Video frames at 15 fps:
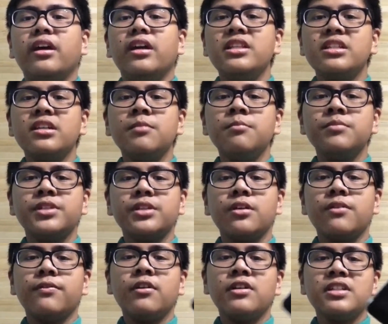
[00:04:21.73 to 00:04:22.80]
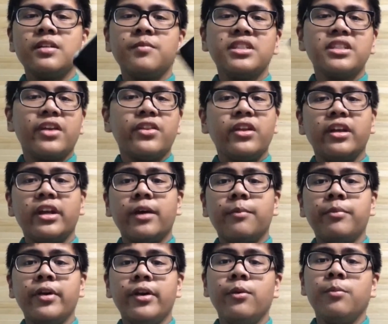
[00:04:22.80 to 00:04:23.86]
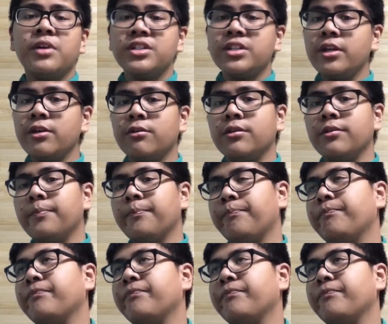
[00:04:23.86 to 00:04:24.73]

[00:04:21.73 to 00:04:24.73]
in terms of awesomeness I think they are pretty much equal